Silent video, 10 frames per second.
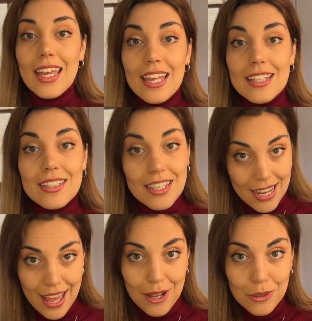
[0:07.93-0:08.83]
And
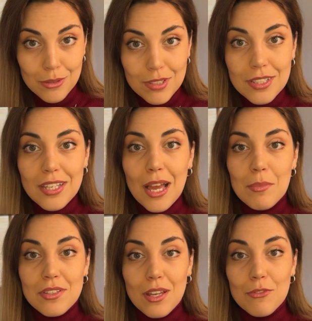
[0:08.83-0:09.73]
now the time
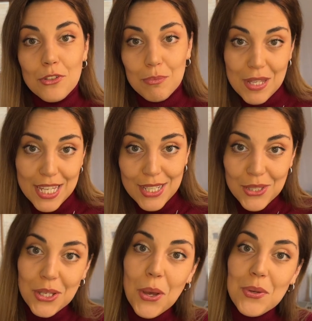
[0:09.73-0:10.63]
has come for me
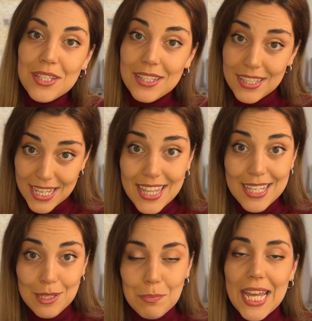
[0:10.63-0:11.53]
to go and see
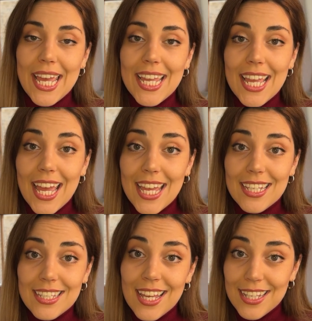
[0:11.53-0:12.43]
this play and